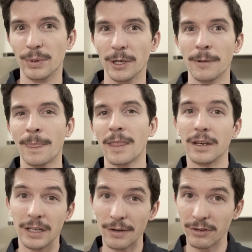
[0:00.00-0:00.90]
But
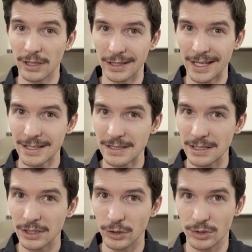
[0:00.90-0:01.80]

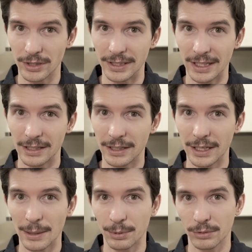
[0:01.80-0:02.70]
nevertheless, you should get
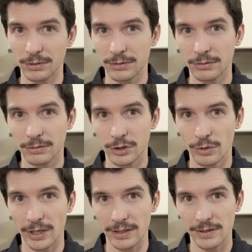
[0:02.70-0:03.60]
ample
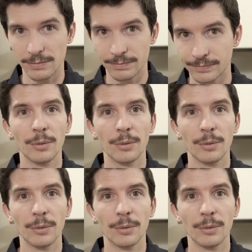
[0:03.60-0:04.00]
trays.